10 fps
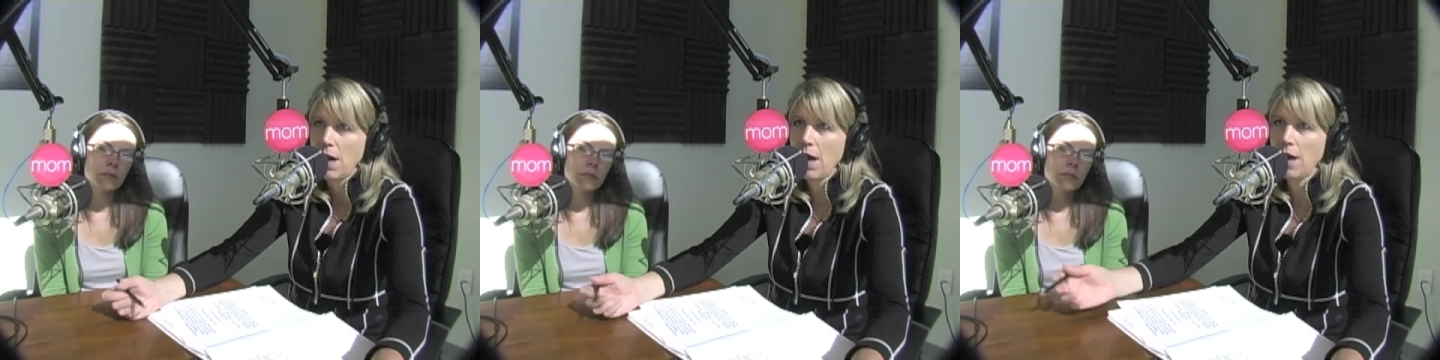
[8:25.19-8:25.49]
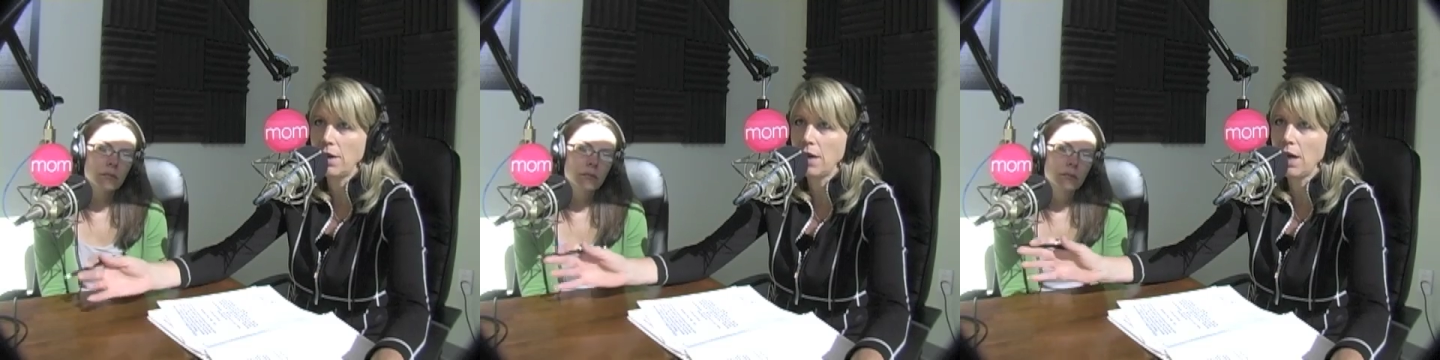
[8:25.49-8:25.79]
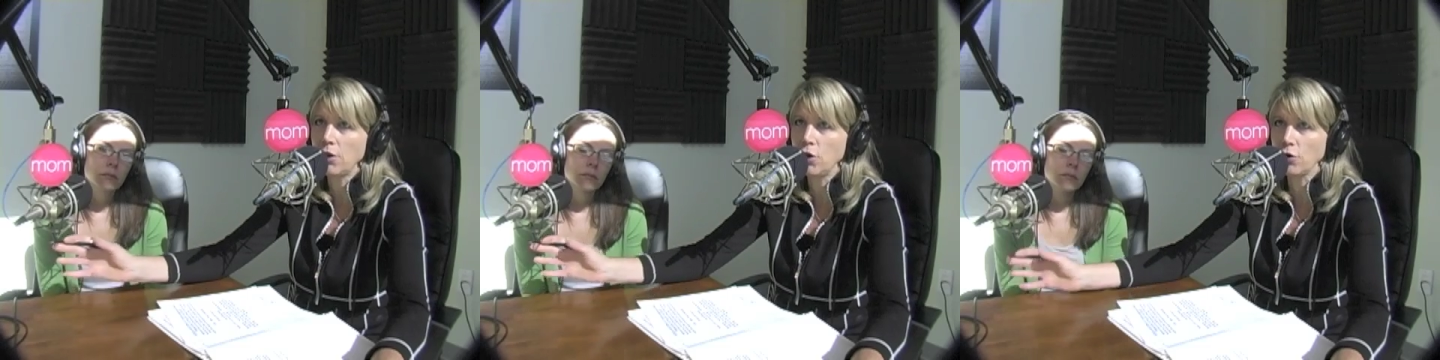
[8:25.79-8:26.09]
Speaker 1: And
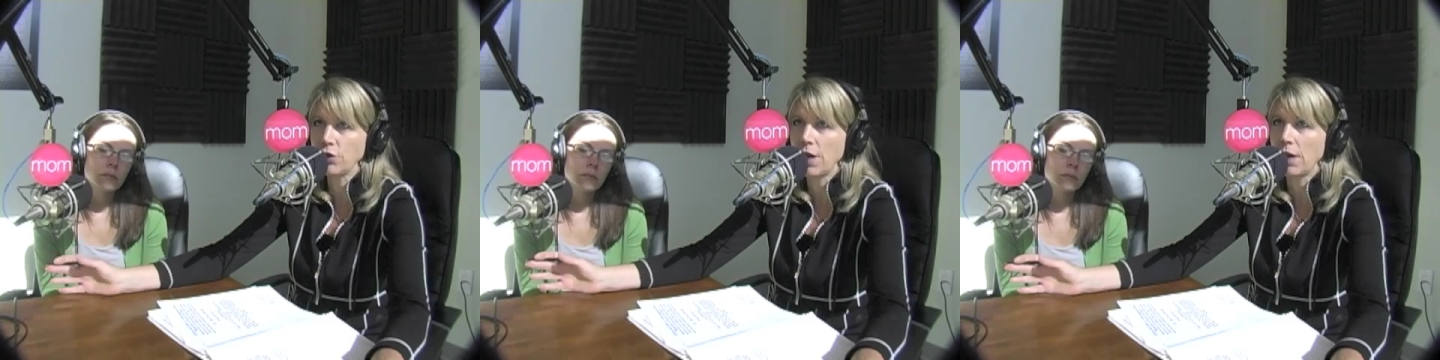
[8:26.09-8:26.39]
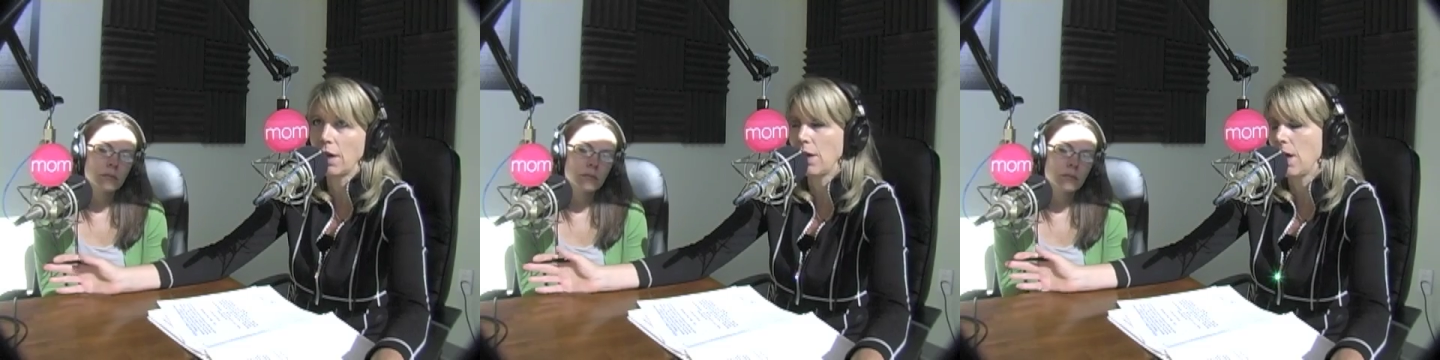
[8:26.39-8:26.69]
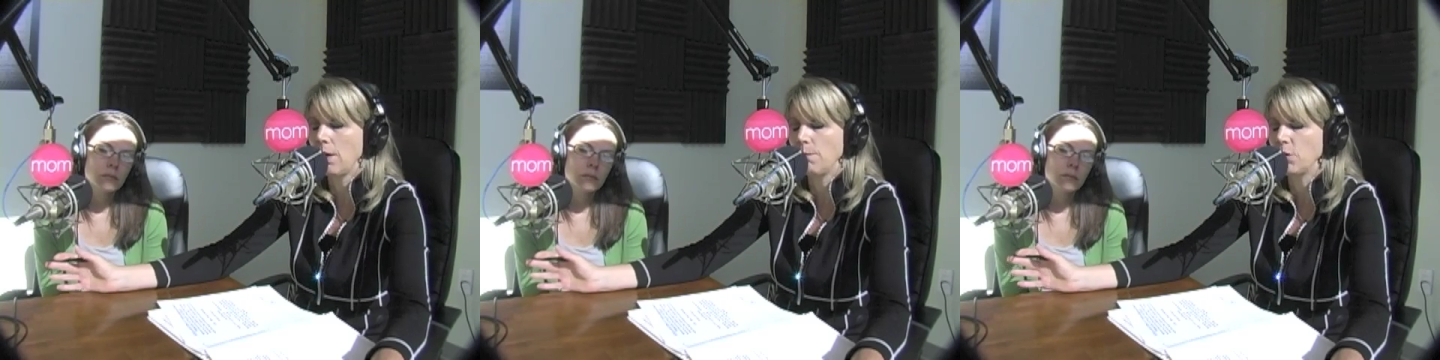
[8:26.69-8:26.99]
you're saying,
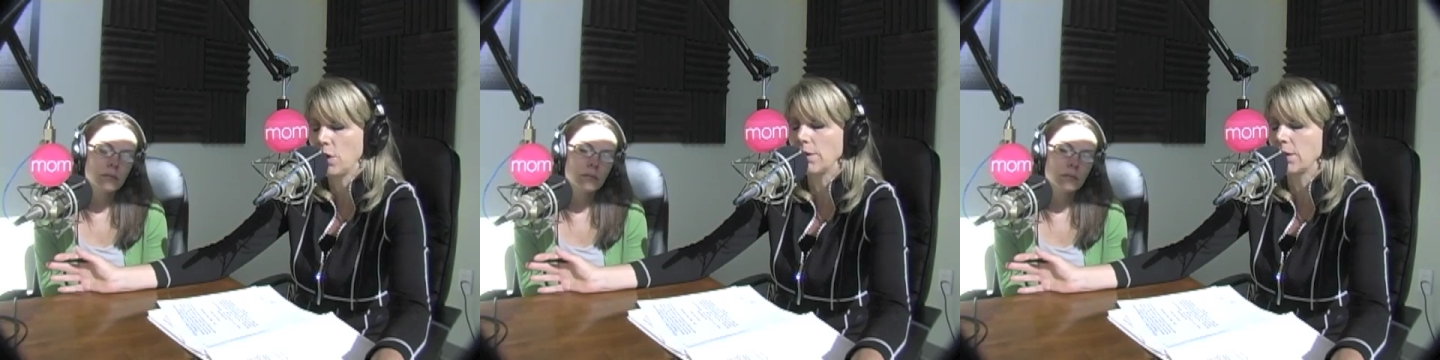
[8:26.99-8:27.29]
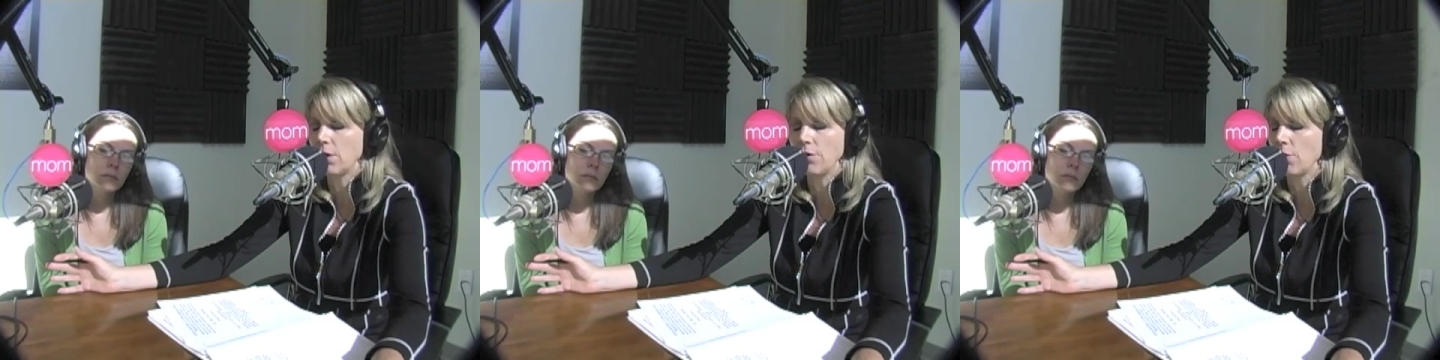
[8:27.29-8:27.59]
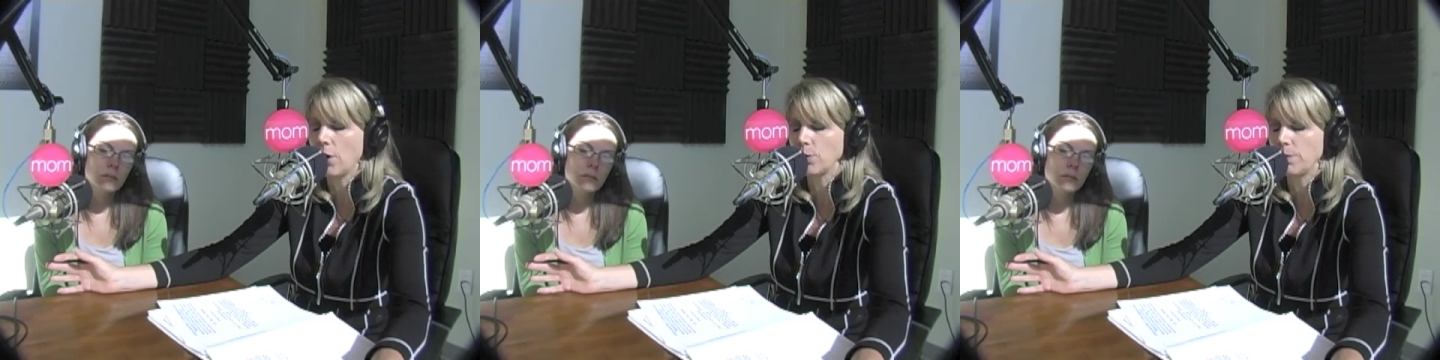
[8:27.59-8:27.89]
and Michelle has said that
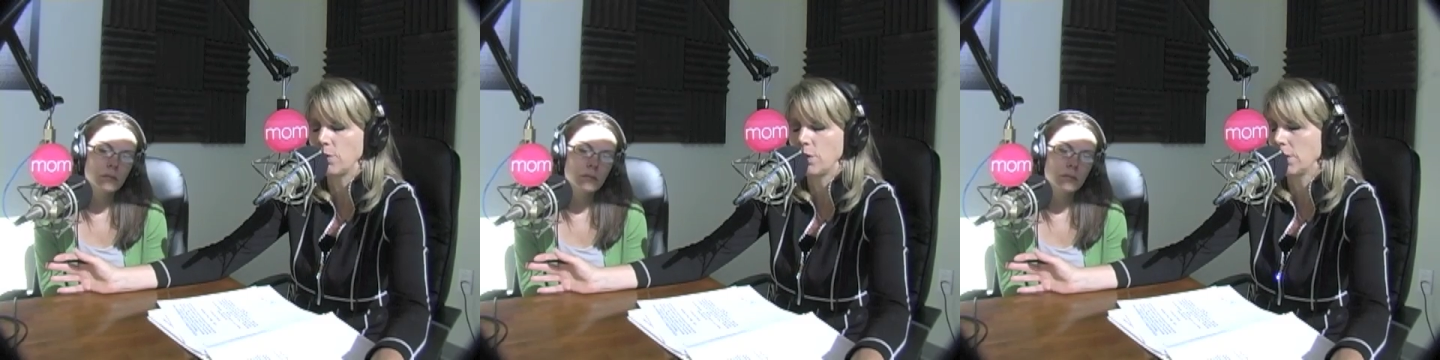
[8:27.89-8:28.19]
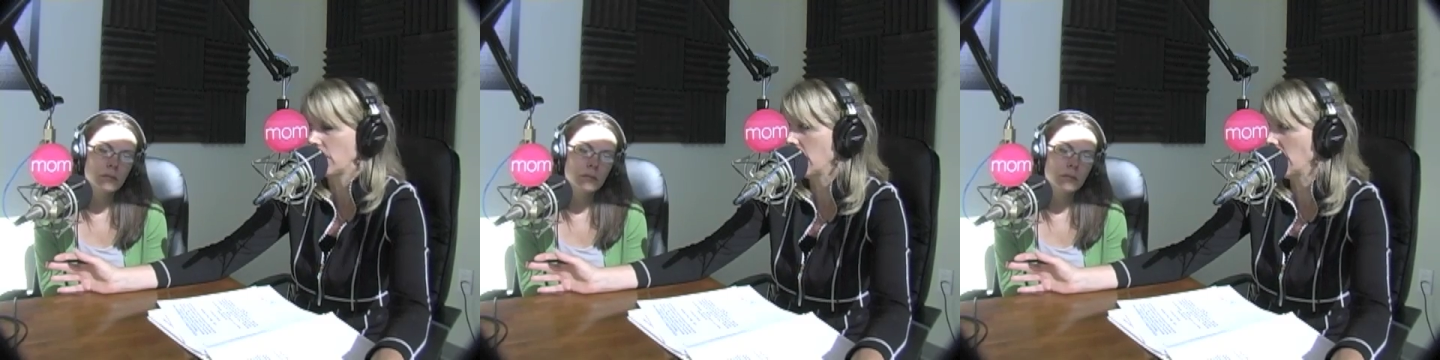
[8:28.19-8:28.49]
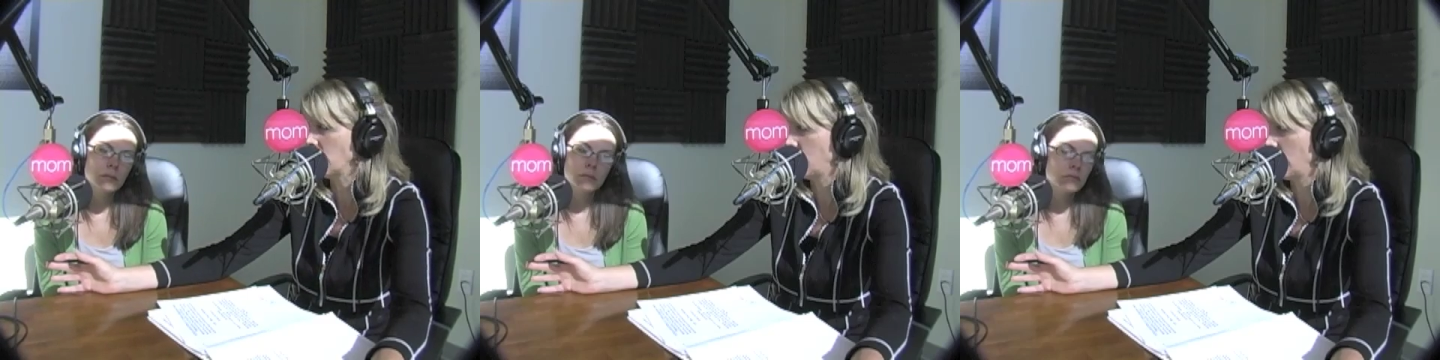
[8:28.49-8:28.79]
her husband she doesn't
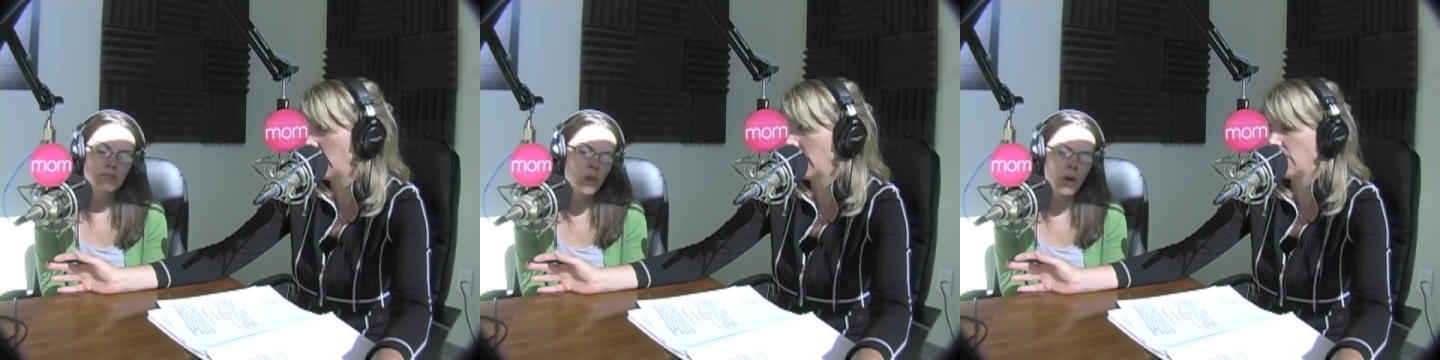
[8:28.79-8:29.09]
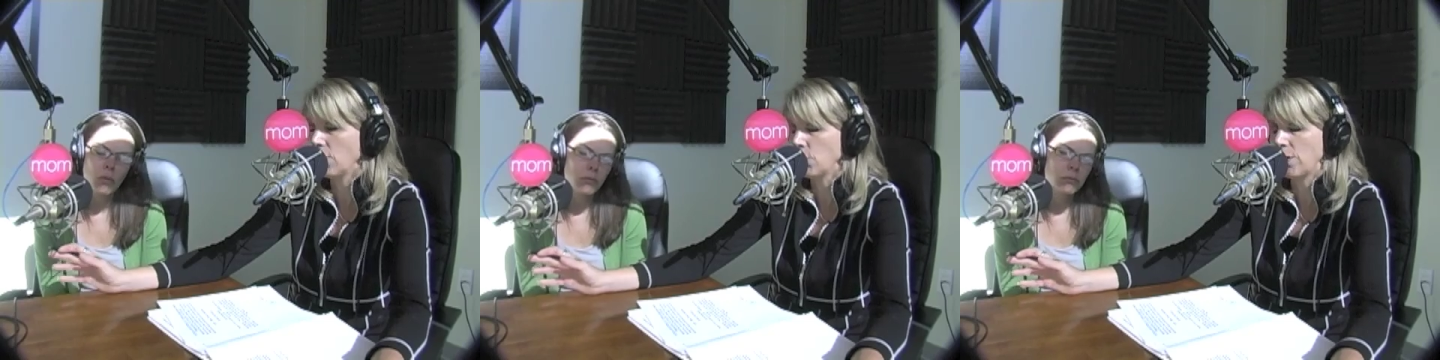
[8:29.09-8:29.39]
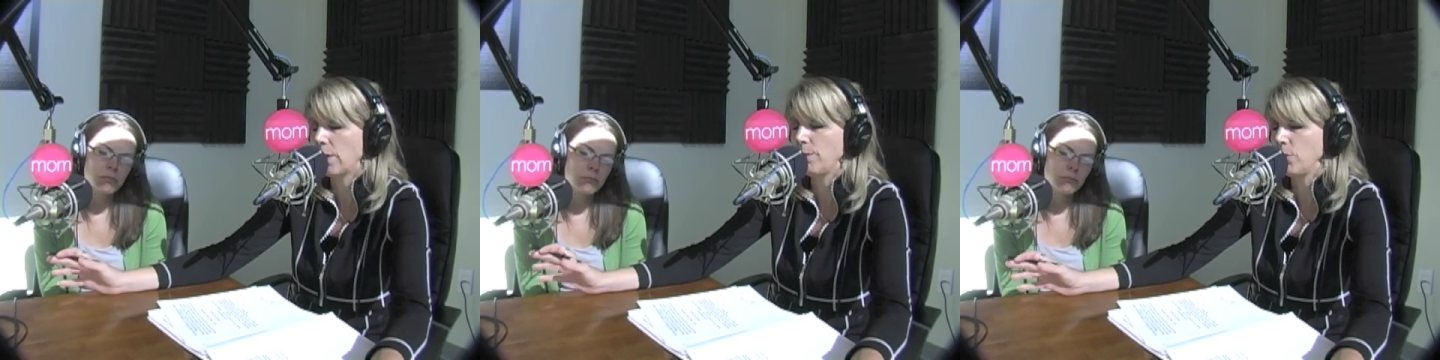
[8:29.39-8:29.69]
think is cheating, and he's also
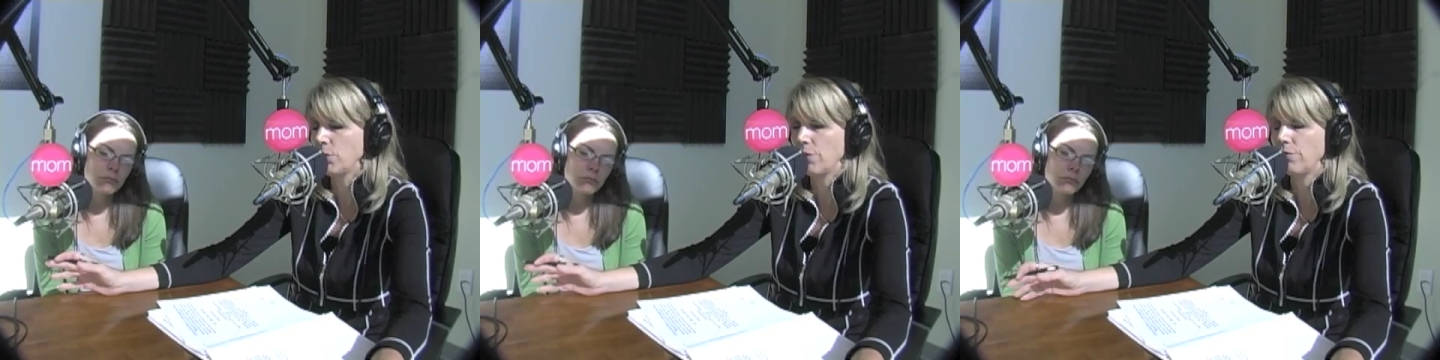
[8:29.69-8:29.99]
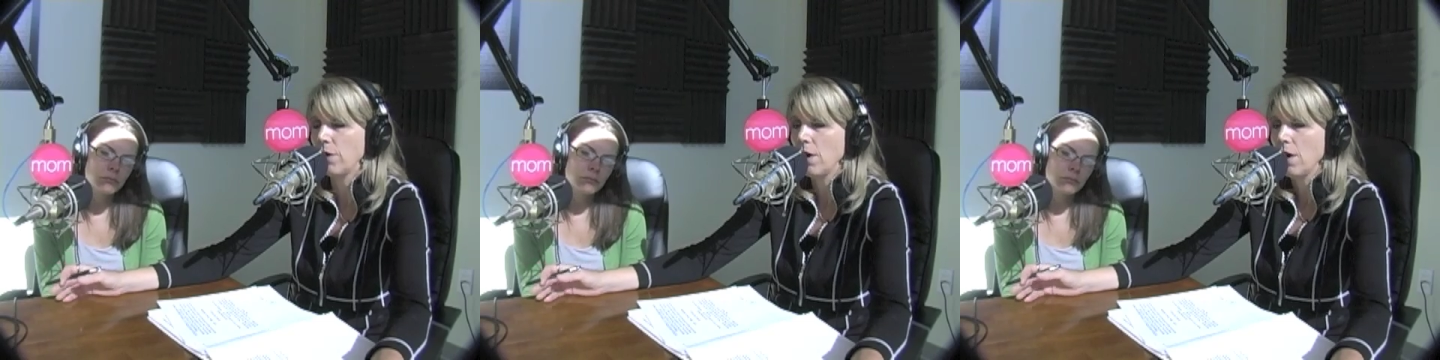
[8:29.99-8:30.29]
not abusive.